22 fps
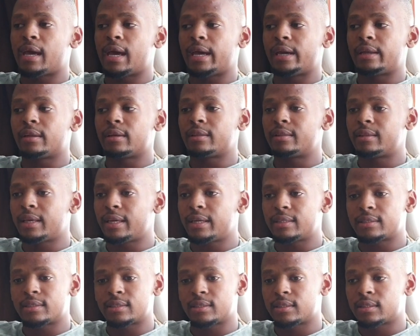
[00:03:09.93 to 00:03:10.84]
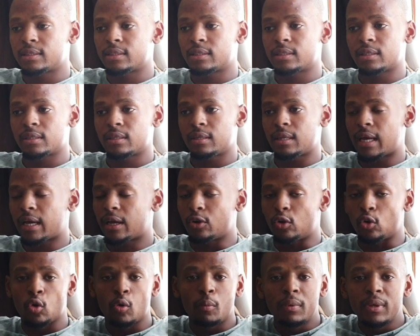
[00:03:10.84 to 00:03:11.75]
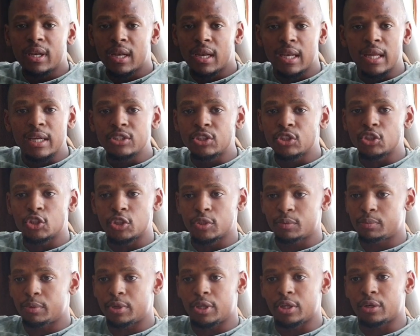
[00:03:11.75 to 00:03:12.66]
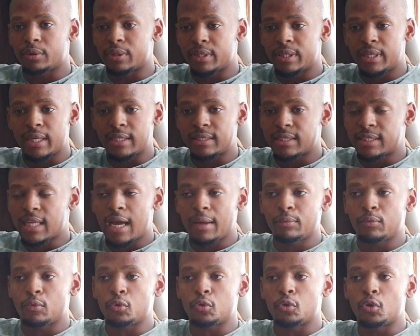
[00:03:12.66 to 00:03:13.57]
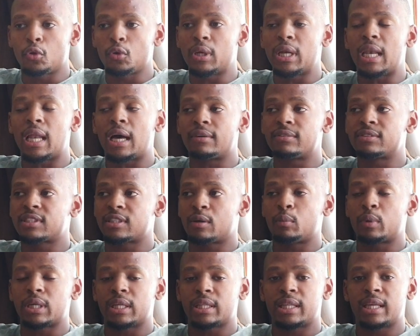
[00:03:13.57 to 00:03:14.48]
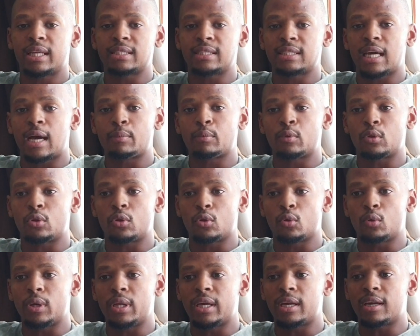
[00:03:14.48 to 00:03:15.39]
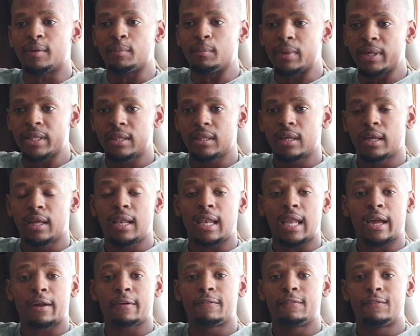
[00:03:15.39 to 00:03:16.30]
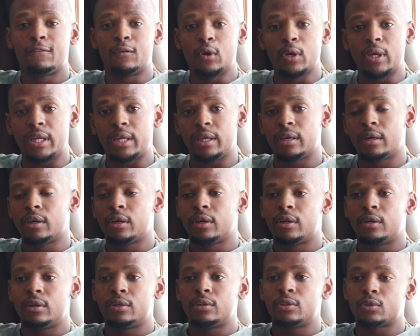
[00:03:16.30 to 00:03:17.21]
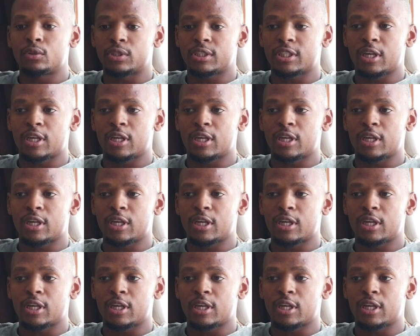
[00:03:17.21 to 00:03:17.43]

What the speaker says: and it takes like a normal relationship. You know, it takes time to truly love someone. It takes time to truly commit like fully to